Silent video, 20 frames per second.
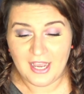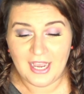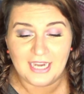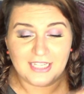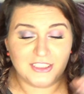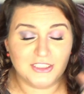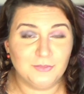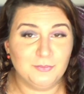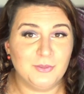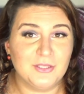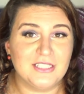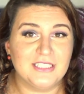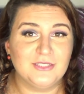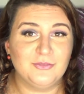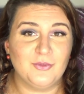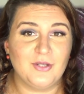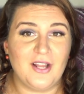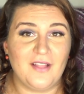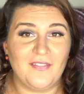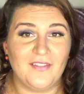I just put this
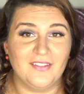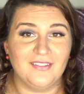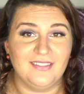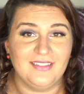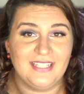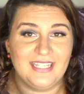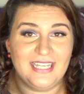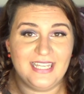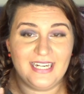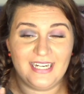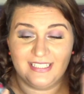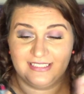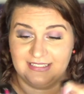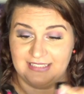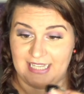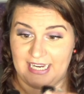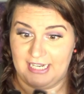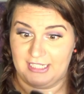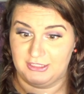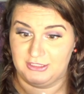one on the lid. It's
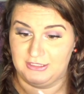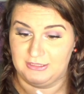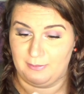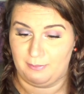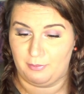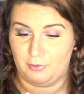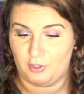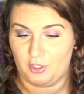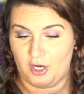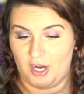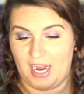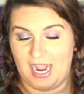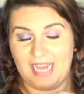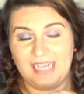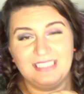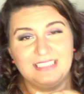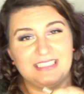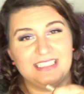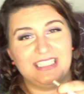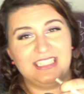like
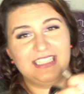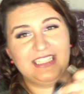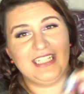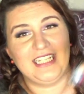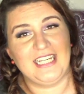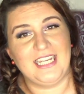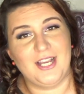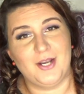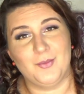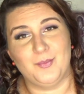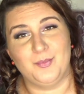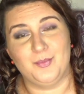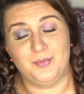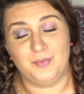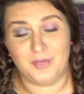surprisingly a